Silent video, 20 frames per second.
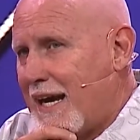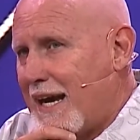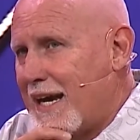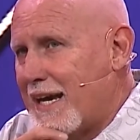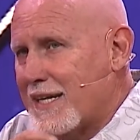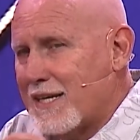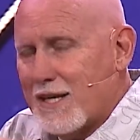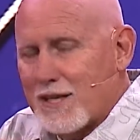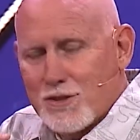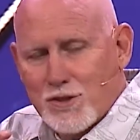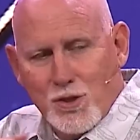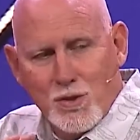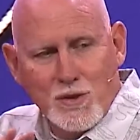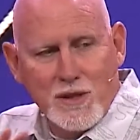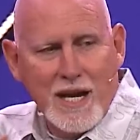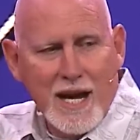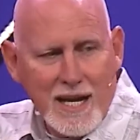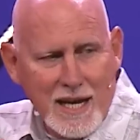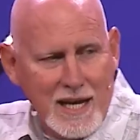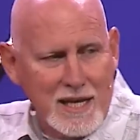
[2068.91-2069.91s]
And 2
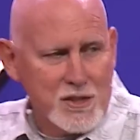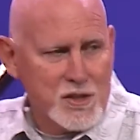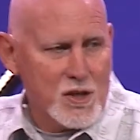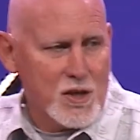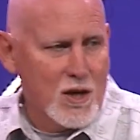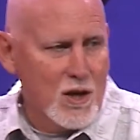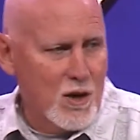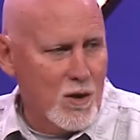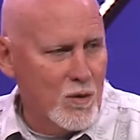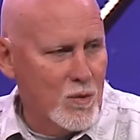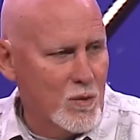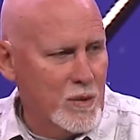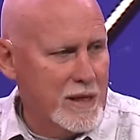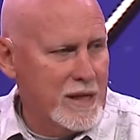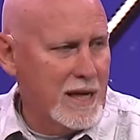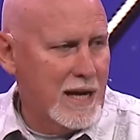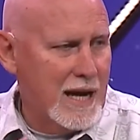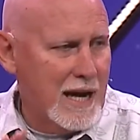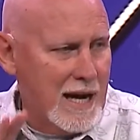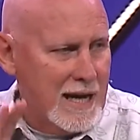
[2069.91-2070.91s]
decades ago,
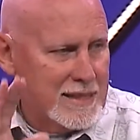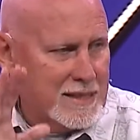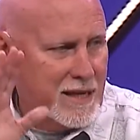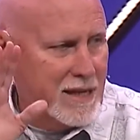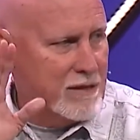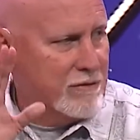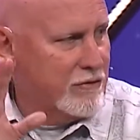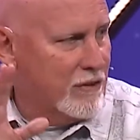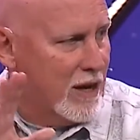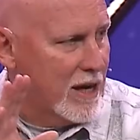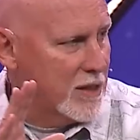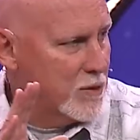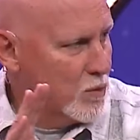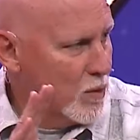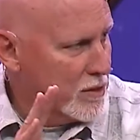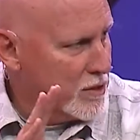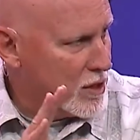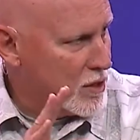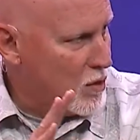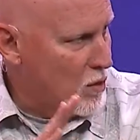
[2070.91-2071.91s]
we identified
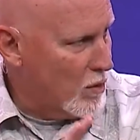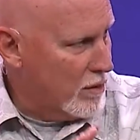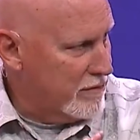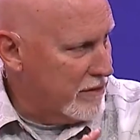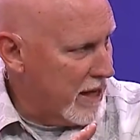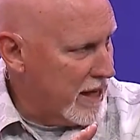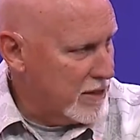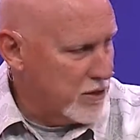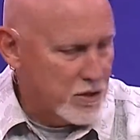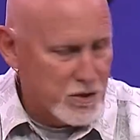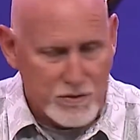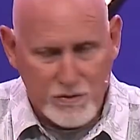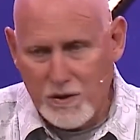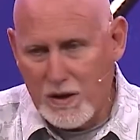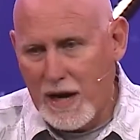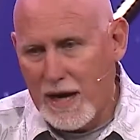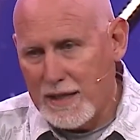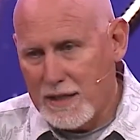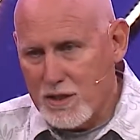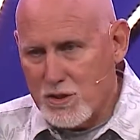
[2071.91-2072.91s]
what the core values
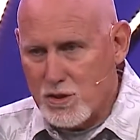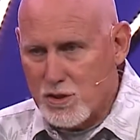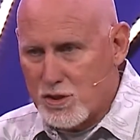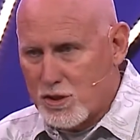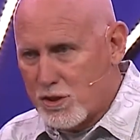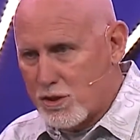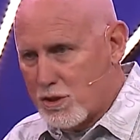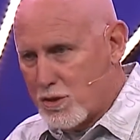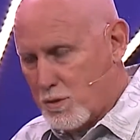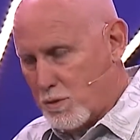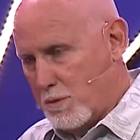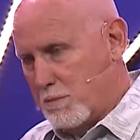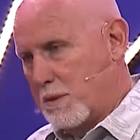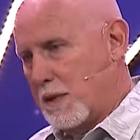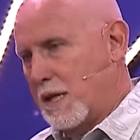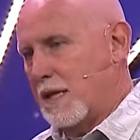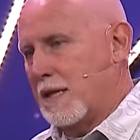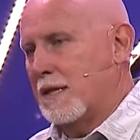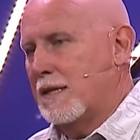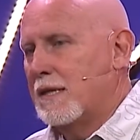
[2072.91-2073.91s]
for High Desert Church would
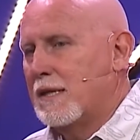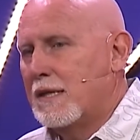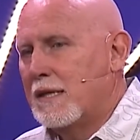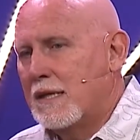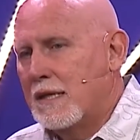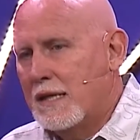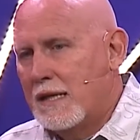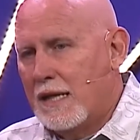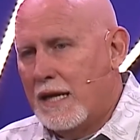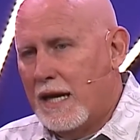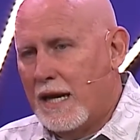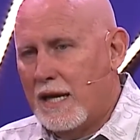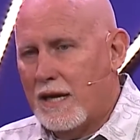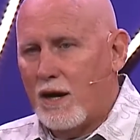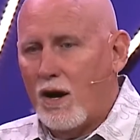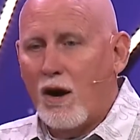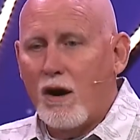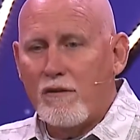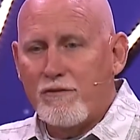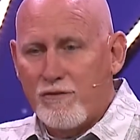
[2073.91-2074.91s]
be. And
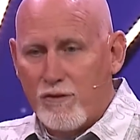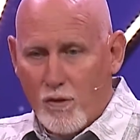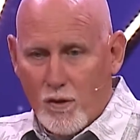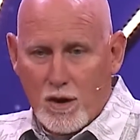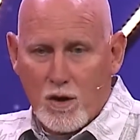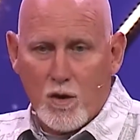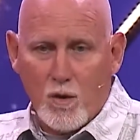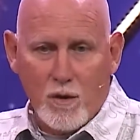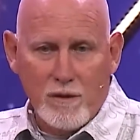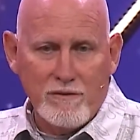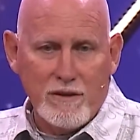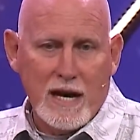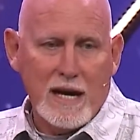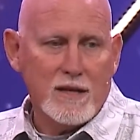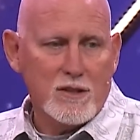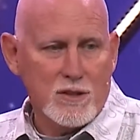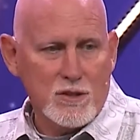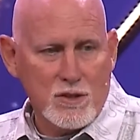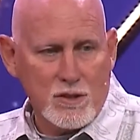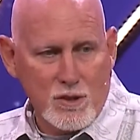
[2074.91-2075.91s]
our 4 core
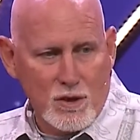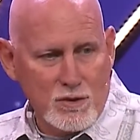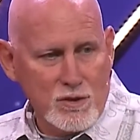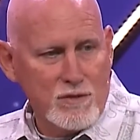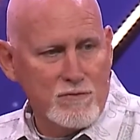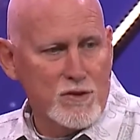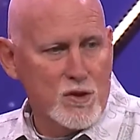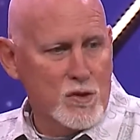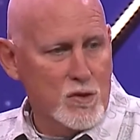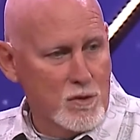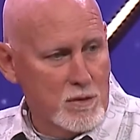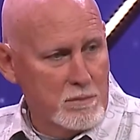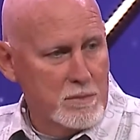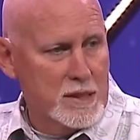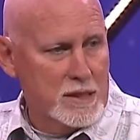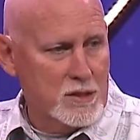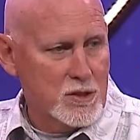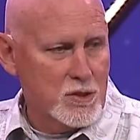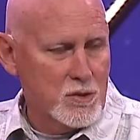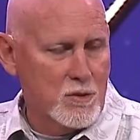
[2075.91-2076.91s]
values, those of you who have
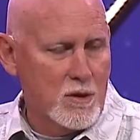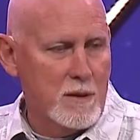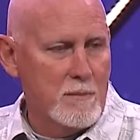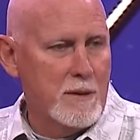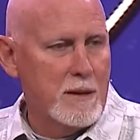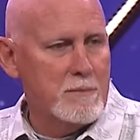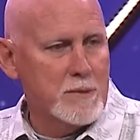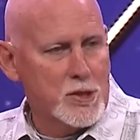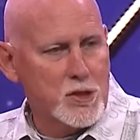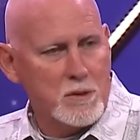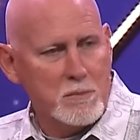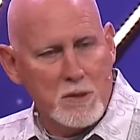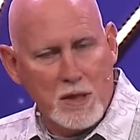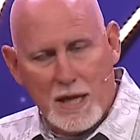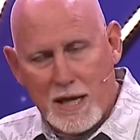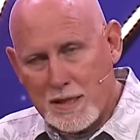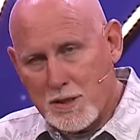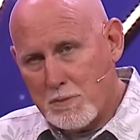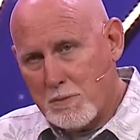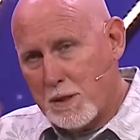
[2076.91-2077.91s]
been to our membership
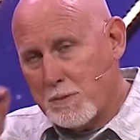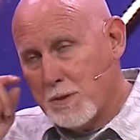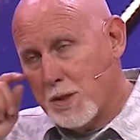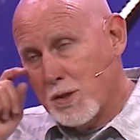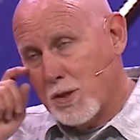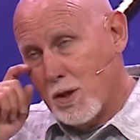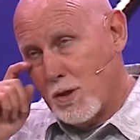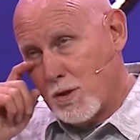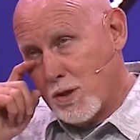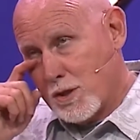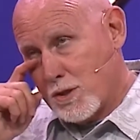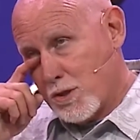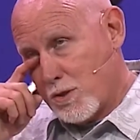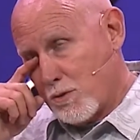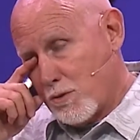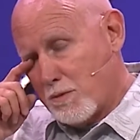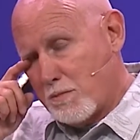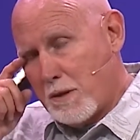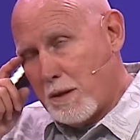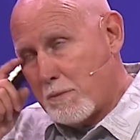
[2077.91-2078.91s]
class, maybe you know this
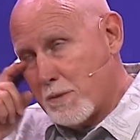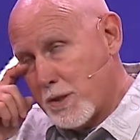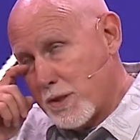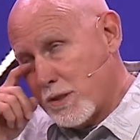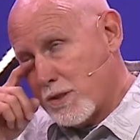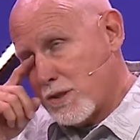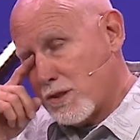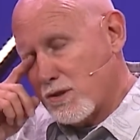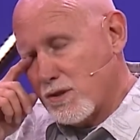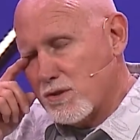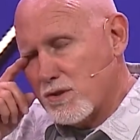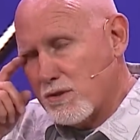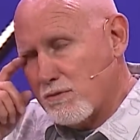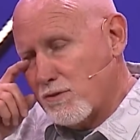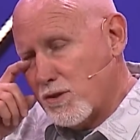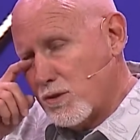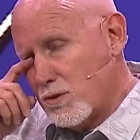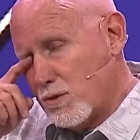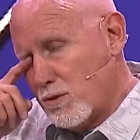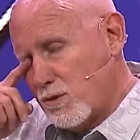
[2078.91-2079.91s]
or remember this. Those
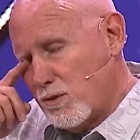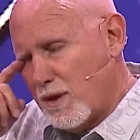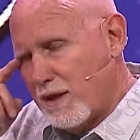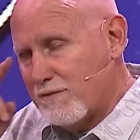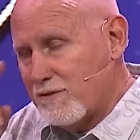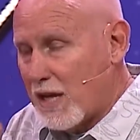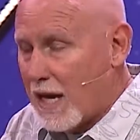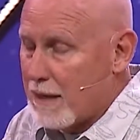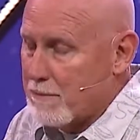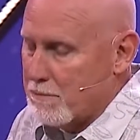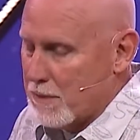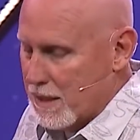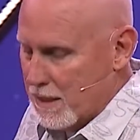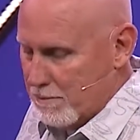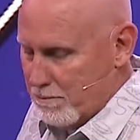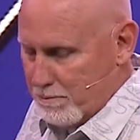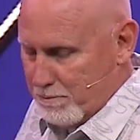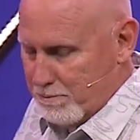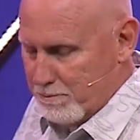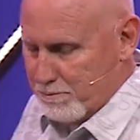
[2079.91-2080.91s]
of you who have not
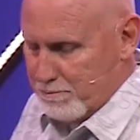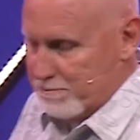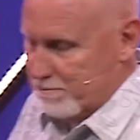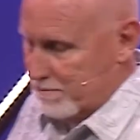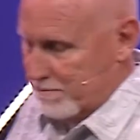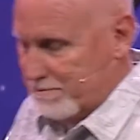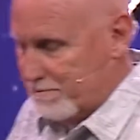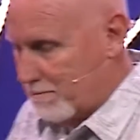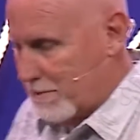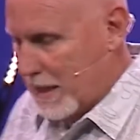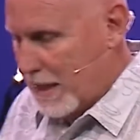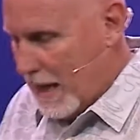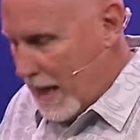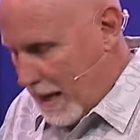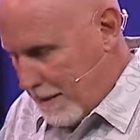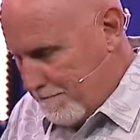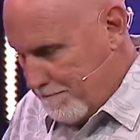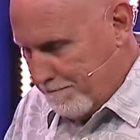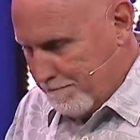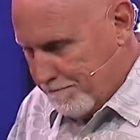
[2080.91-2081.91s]
been, may not.